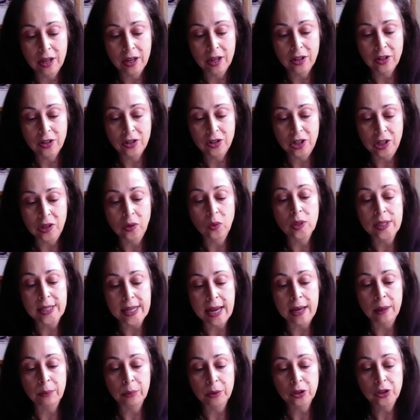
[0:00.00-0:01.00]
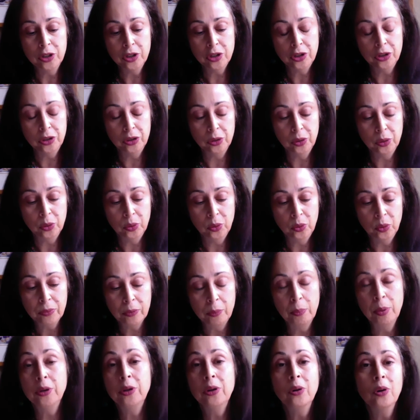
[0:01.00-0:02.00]
she was able to
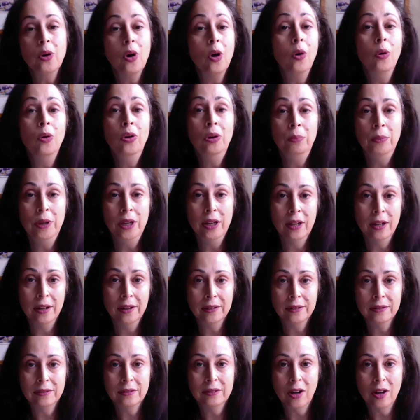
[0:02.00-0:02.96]
put her own meaning